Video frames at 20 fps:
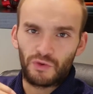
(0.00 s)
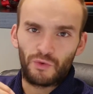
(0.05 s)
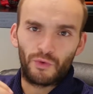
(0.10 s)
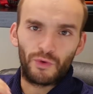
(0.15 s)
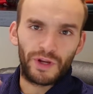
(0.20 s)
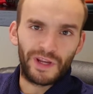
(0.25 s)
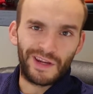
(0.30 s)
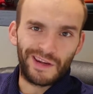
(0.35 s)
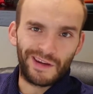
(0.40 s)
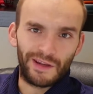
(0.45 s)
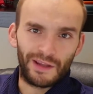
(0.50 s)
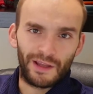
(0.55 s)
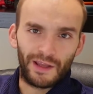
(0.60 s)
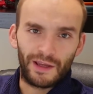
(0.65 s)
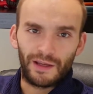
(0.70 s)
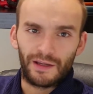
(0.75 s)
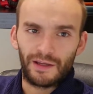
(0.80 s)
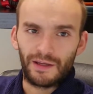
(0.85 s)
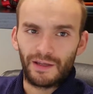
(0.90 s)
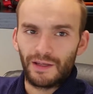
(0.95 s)
grin,
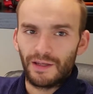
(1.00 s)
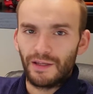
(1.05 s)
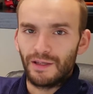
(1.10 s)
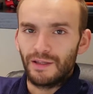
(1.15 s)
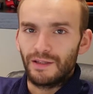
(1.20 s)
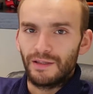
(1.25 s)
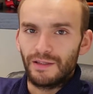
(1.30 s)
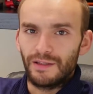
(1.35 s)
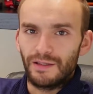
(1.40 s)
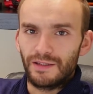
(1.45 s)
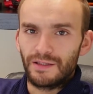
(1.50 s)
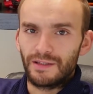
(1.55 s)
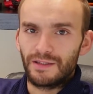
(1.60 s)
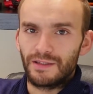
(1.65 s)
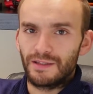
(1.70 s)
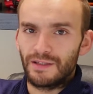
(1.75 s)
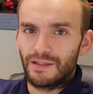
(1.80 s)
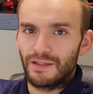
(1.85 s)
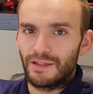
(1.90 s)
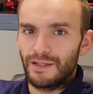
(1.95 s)
like
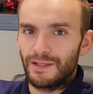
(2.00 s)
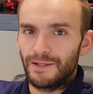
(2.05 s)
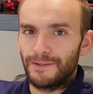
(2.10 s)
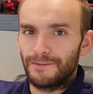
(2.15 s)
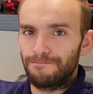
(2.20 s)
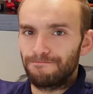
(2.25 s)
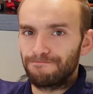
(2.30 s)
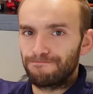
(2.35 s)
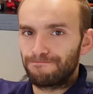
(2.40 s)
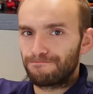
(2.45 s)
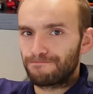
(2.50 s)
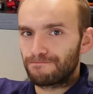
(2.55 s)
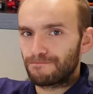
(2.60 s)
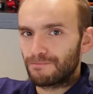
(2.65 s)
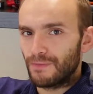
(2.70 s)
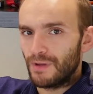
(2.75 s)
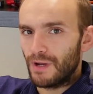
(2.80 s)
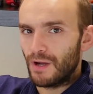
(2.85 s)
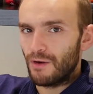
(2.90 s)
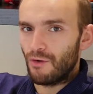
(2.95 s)
this
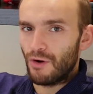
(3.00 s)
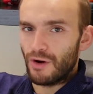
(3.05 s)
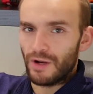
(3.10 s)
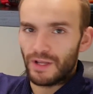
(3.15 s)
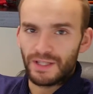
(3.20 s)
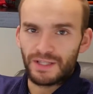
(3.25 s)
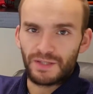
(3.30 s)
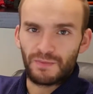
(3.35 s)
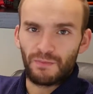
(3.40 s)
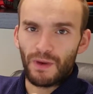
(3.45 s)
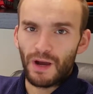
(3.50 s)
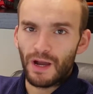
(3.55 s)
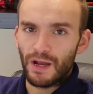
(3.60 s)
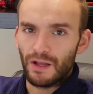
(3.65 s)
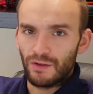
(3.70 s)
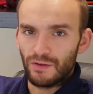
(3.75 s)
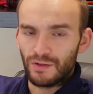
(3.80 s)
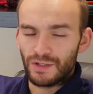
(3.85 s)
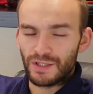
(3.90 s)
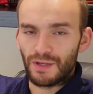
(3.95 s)
ironic
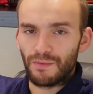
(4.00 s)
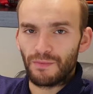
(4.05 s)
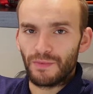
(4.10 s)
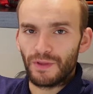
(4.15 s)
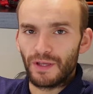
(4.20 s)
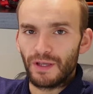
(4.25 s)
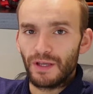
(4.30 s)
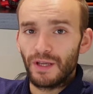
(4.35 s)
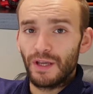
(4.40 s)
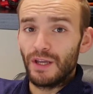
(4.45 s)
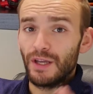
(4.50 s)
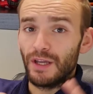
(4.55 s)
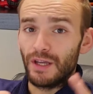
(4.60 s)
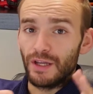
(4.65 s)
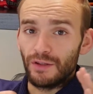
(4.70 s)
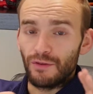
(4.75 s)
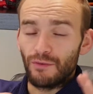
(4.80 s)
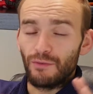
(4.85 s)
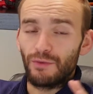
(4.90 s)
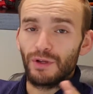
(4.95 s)
smile or something,
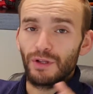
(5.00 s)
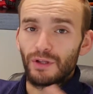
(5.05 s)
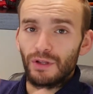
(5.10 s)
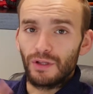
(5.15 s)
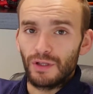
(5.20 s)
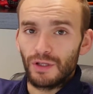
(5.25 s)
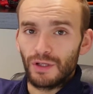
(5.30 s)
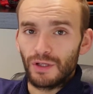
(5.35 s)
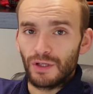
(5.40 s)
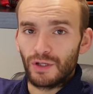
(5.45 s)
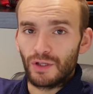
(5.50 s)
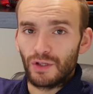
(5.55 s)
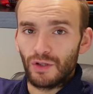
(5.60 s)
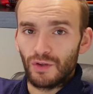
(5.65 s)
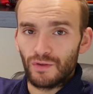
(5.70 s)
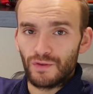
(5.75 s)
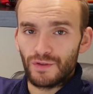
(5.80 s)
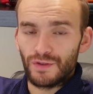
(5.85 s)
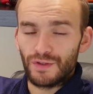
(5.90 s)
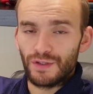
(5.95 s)
in a real
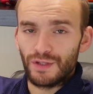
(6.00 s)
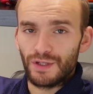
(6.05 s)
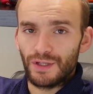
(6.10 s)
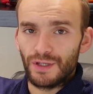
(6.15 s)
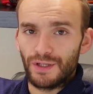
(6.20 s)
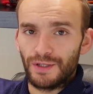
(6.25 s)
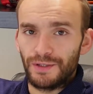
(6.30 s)
close